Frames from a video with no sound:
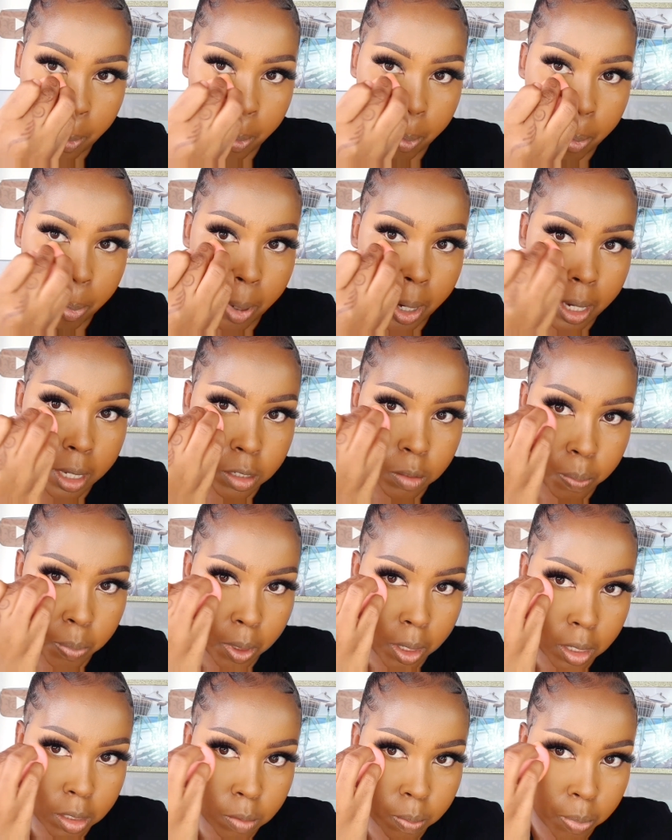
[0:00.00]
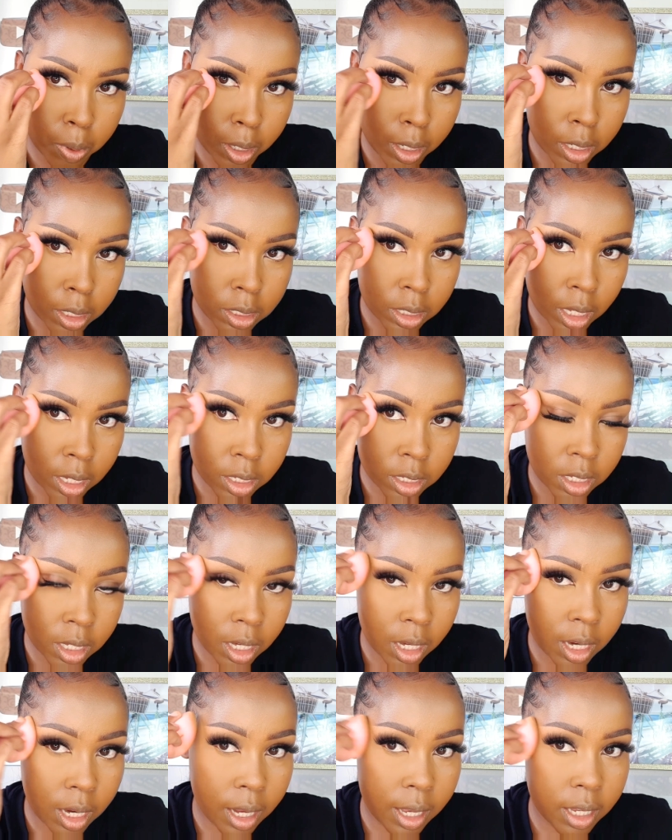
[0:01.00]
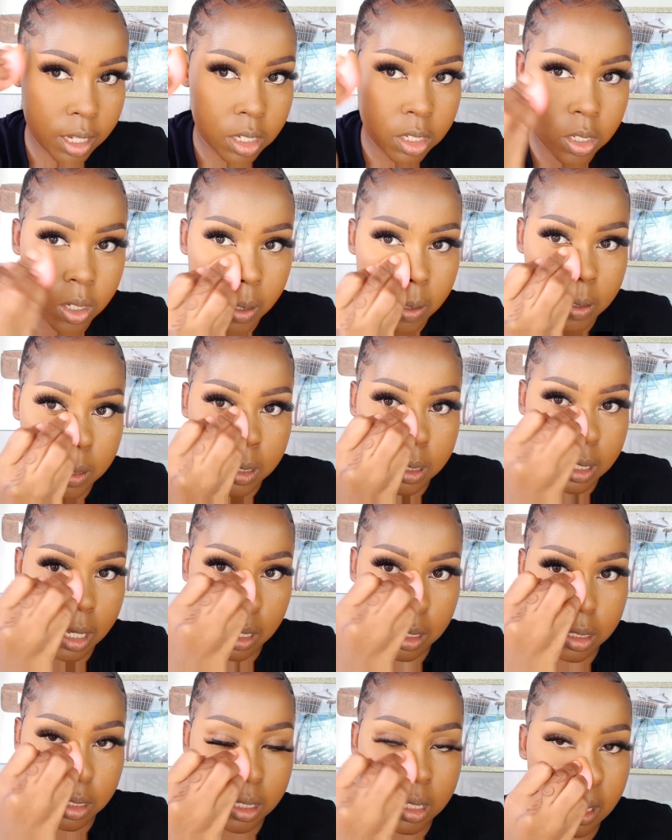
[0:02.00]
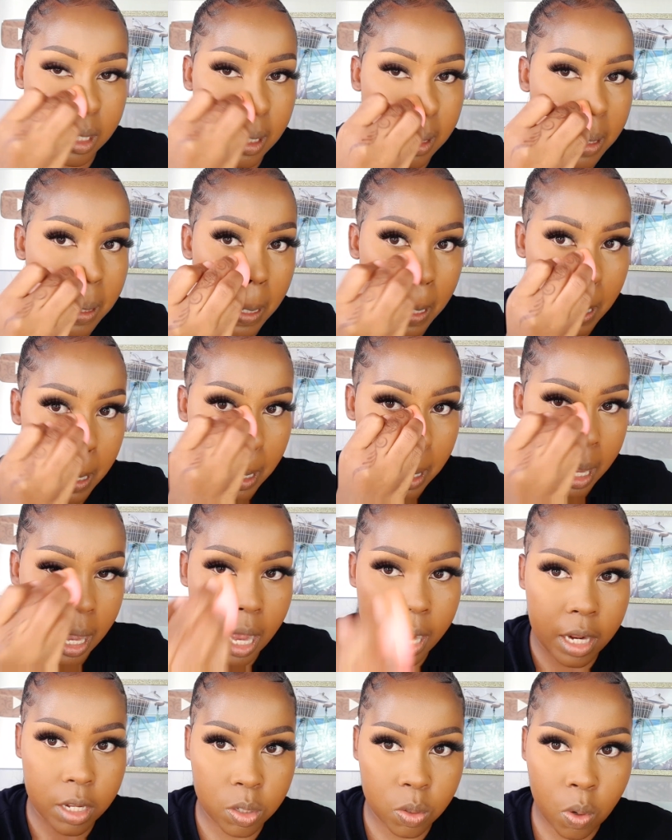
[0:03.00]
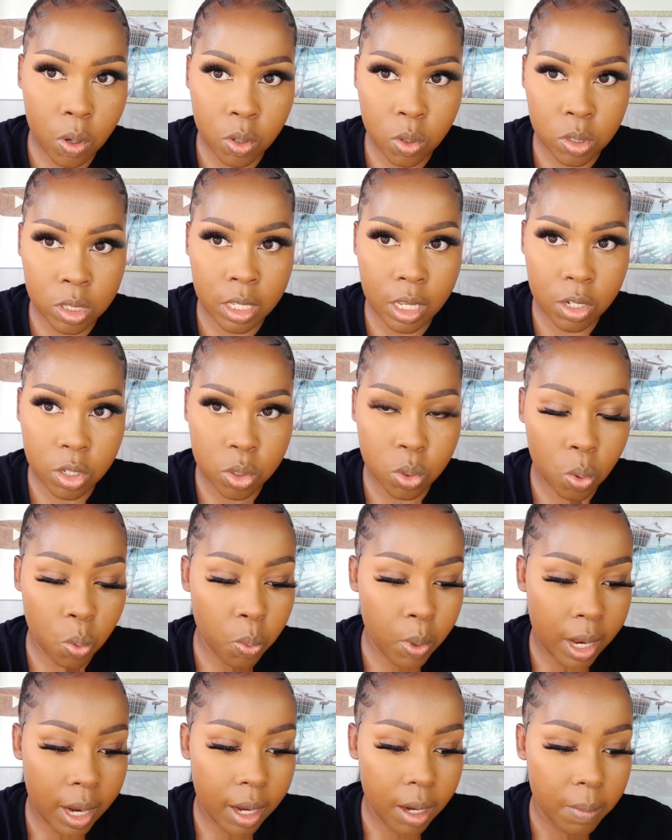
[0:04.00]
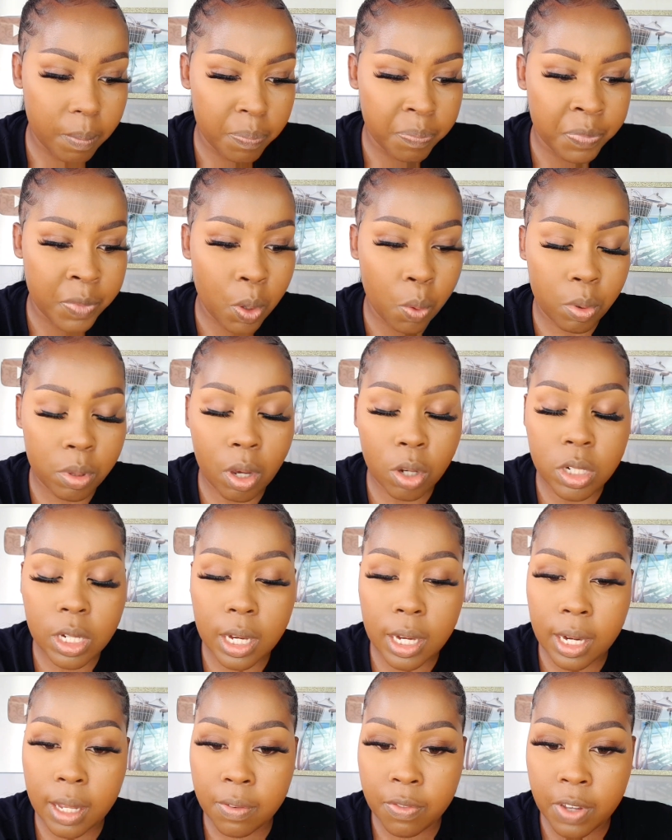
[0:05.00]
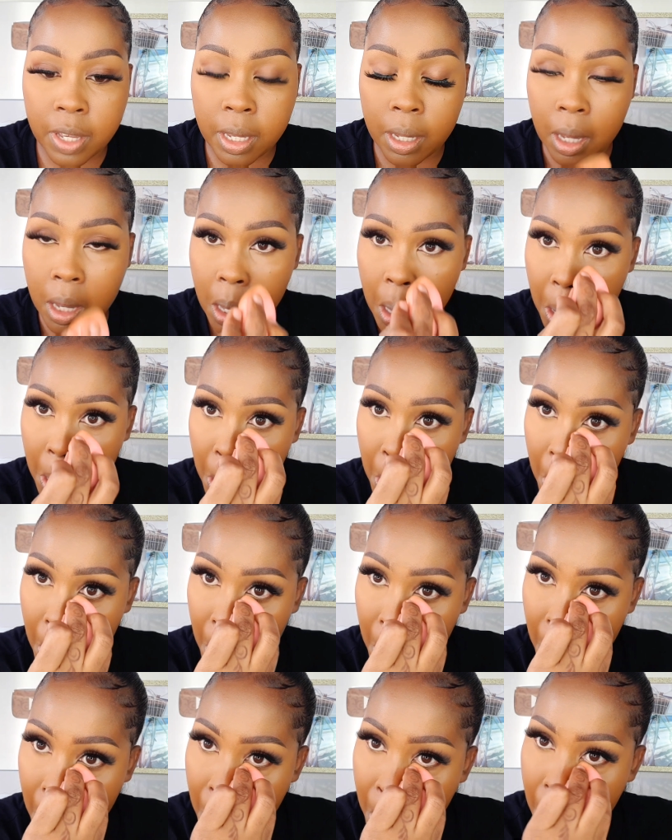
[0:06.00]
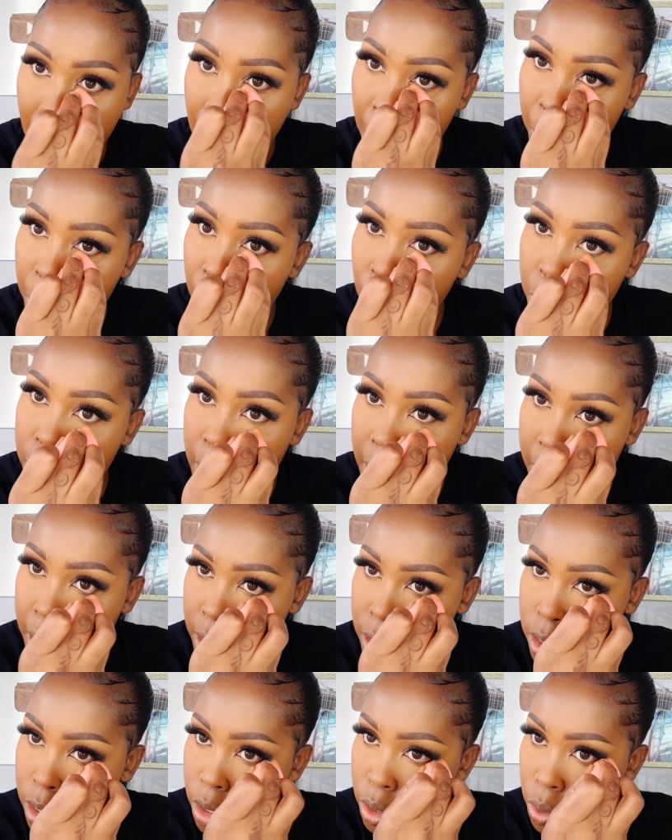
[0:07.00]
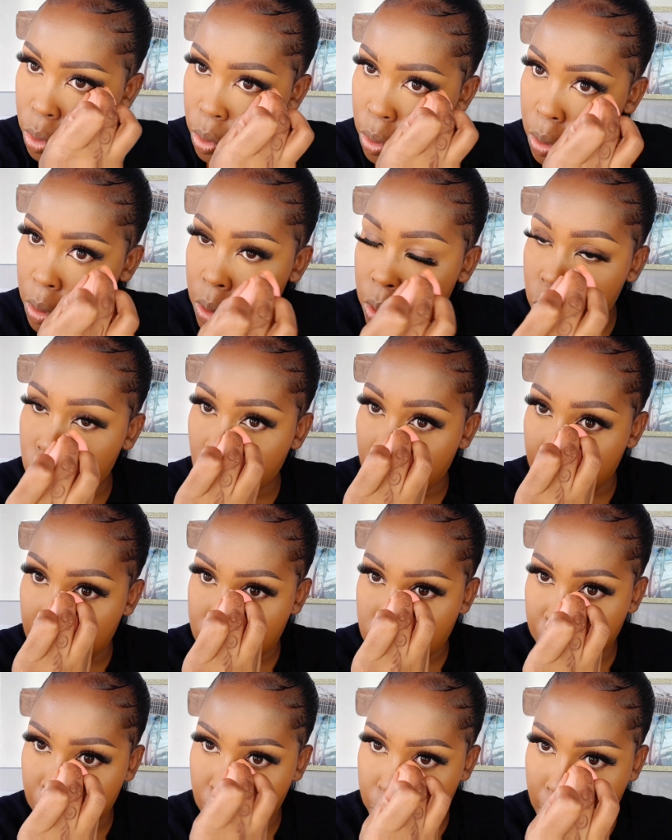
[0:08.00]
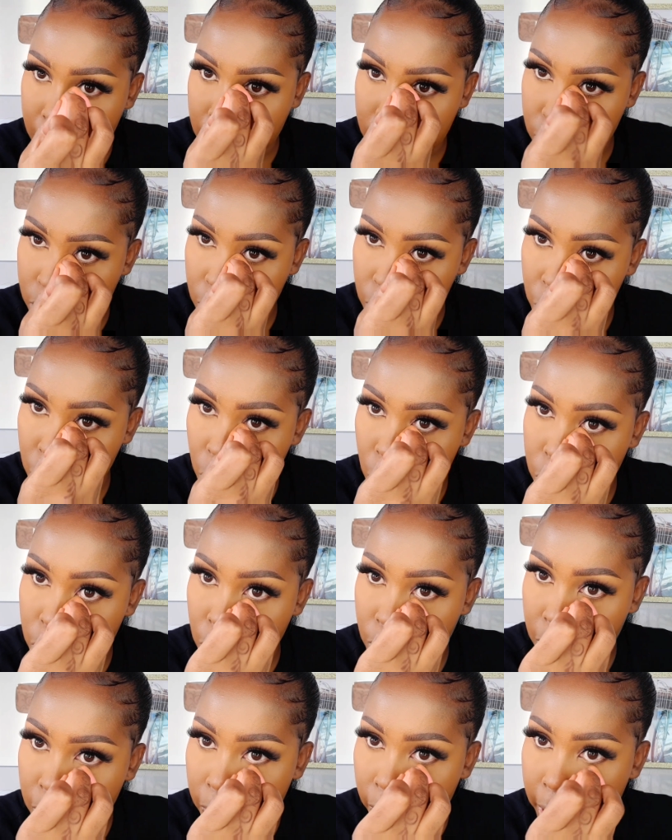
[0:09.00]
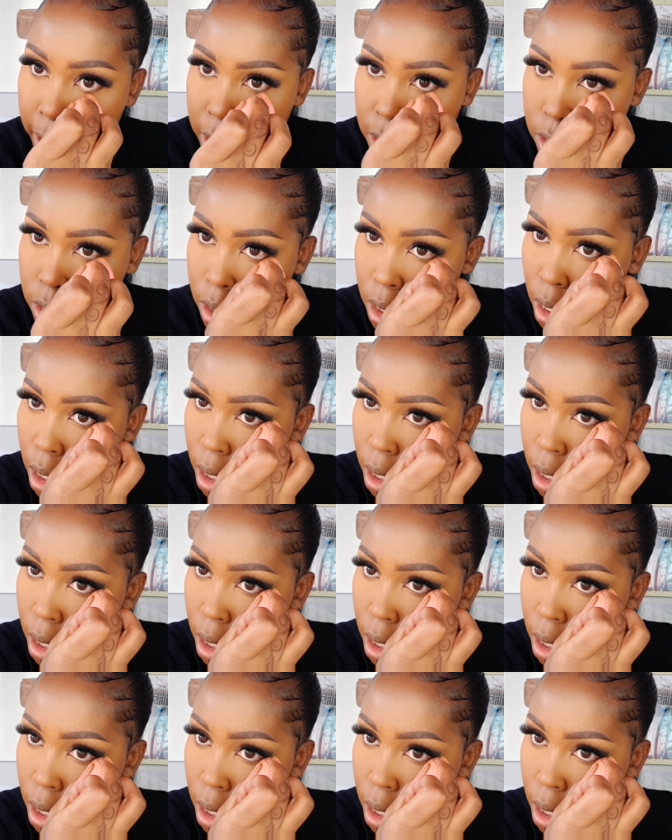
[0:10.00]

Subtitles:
Press until it's set. And it's going to set so well without leaving powder residue, too much powder residue on your face.